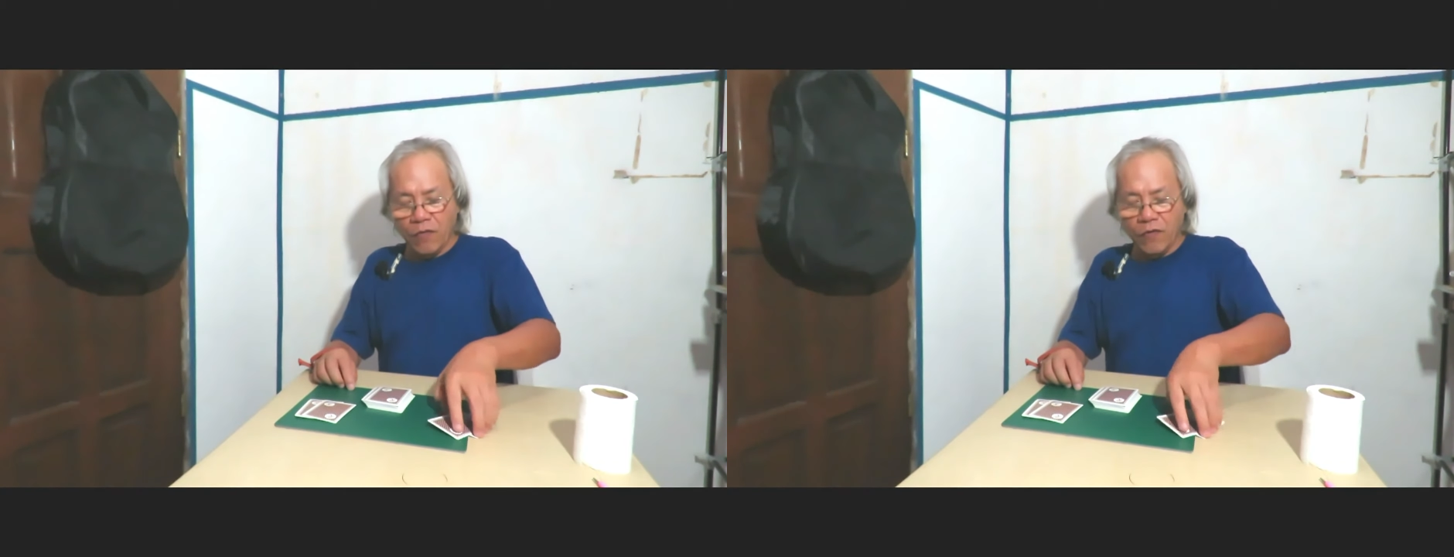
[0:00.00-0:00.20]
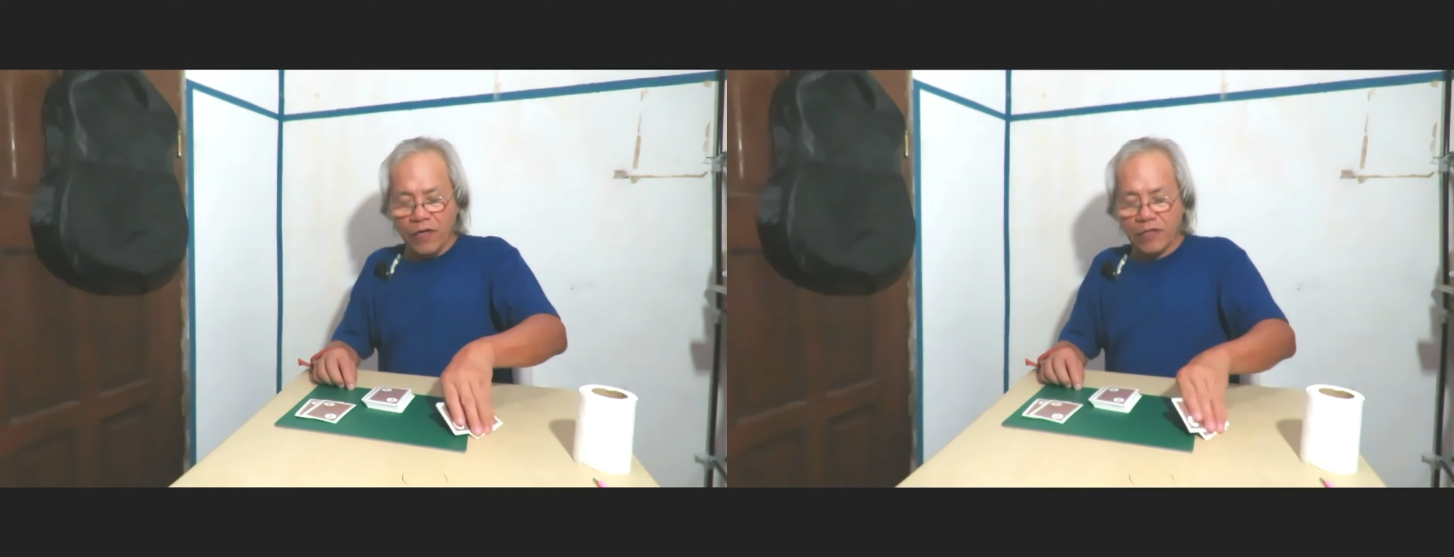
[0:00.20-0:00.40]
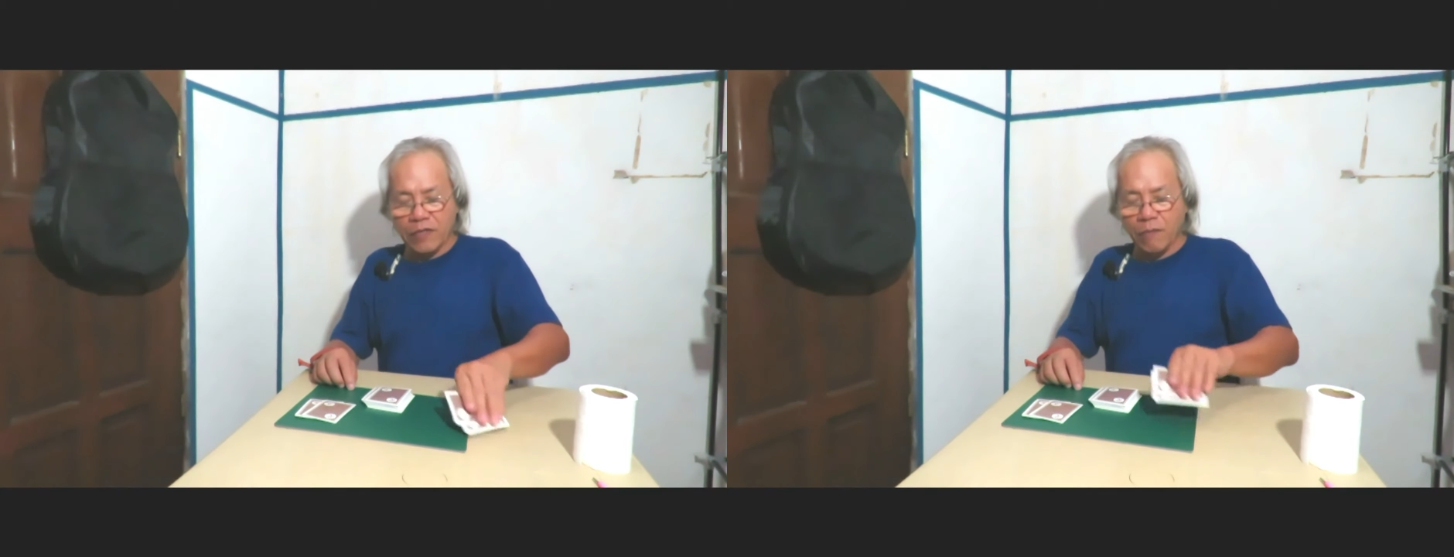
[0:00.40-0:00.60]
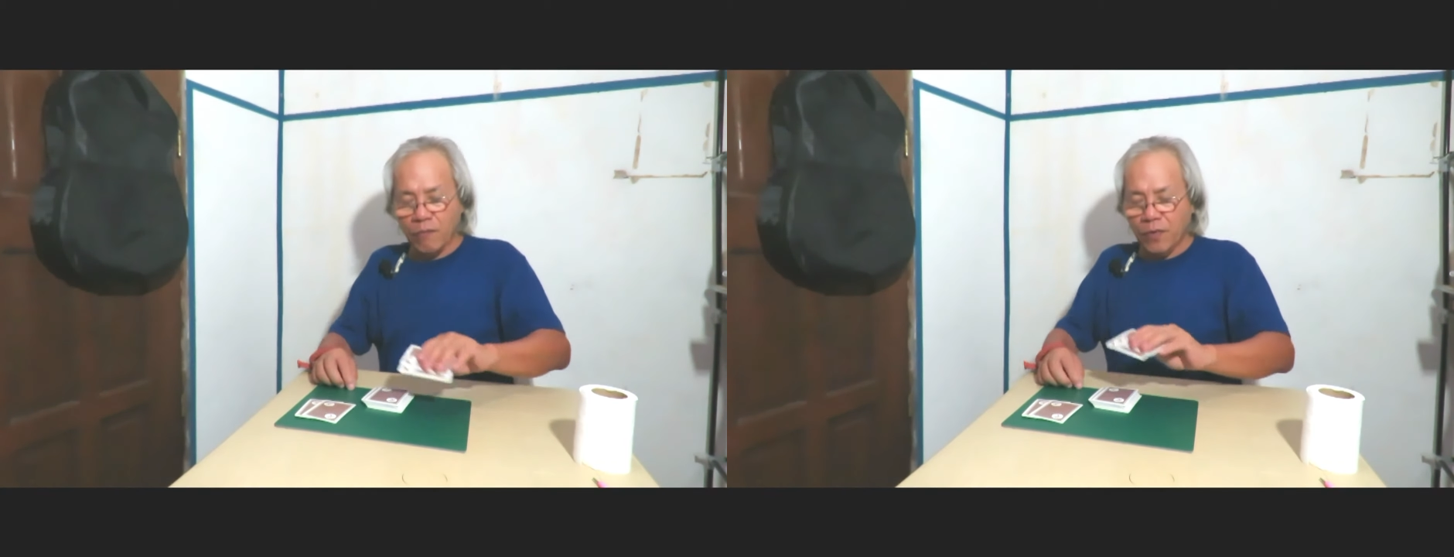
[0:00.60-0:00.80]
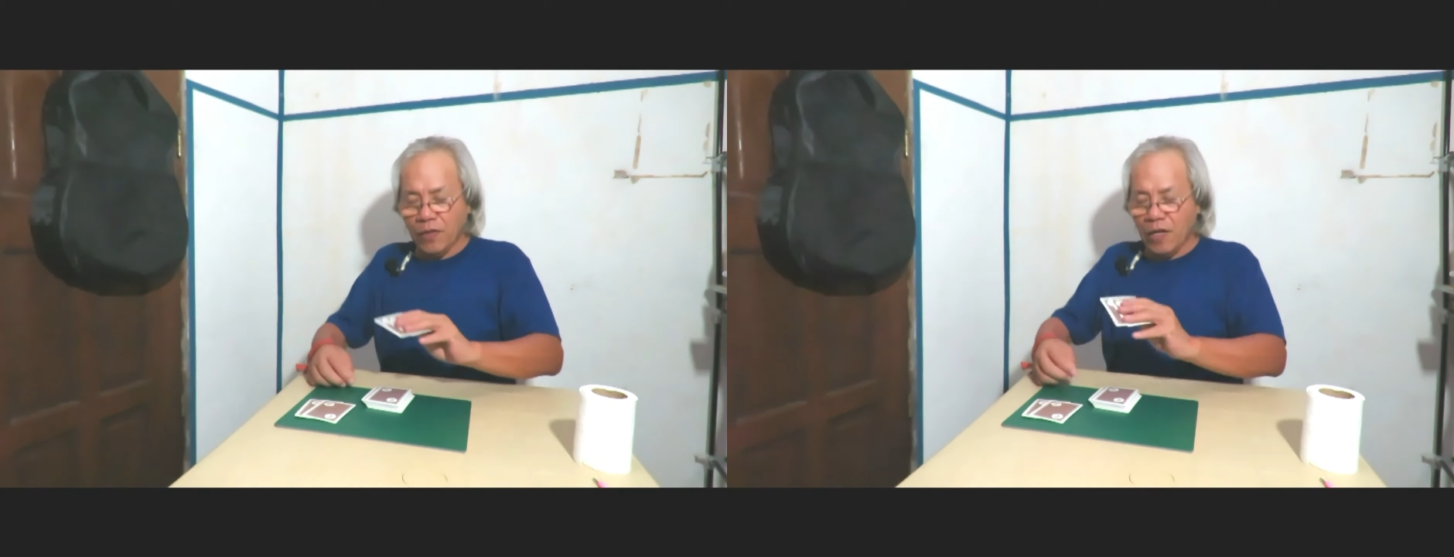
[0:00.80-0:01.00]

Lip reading: for example,